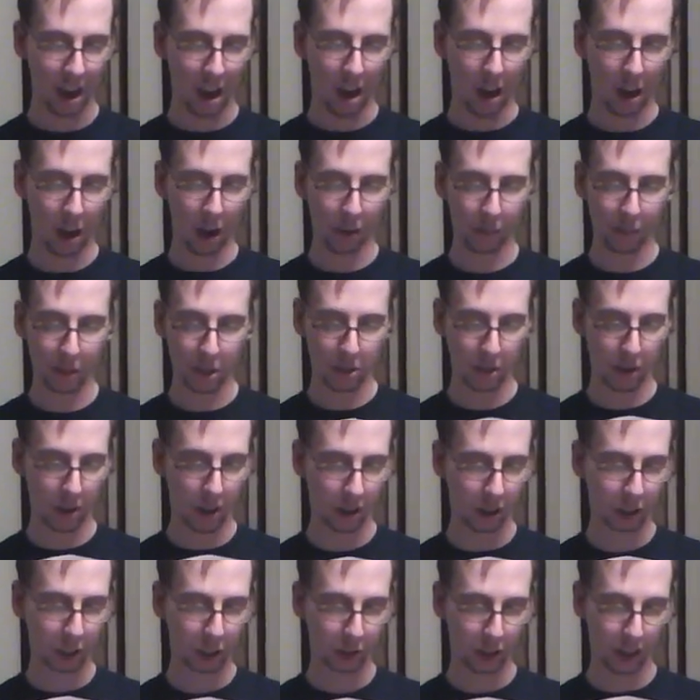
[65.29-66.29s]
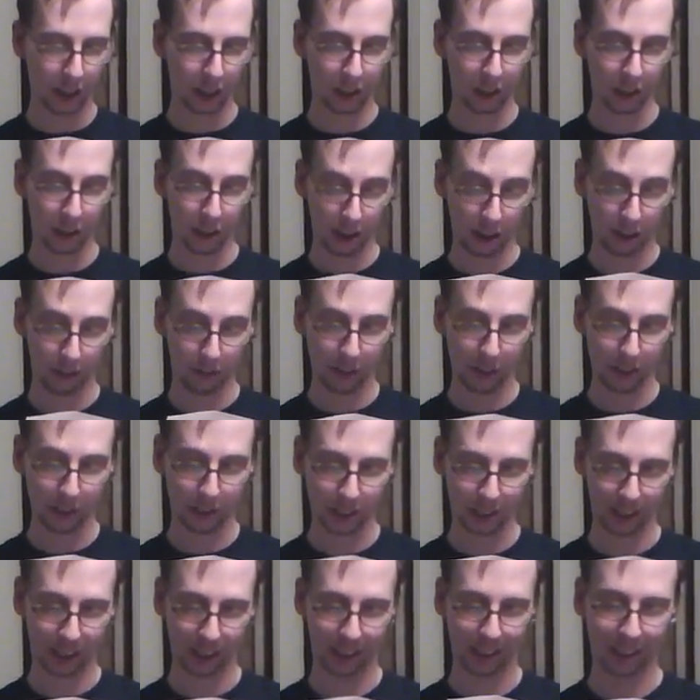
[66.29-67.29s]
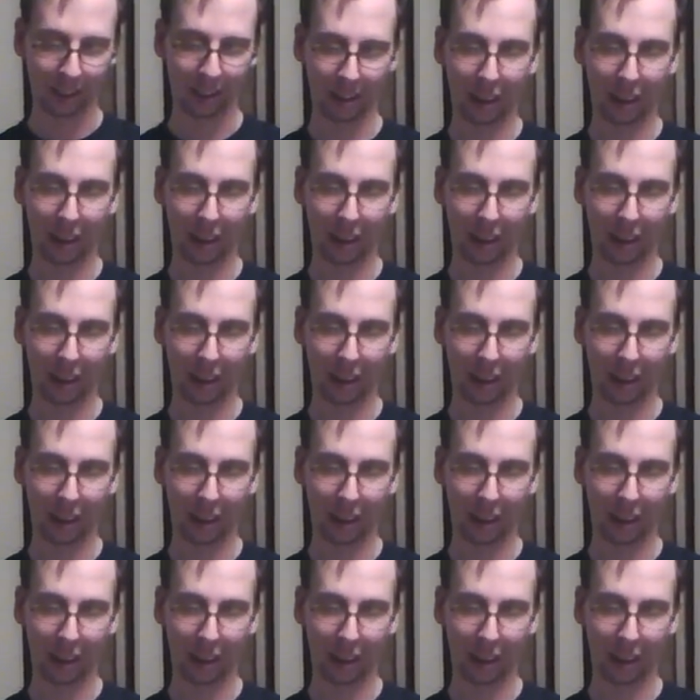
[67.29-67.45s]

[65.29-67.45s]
I hope we do another trade in the near future.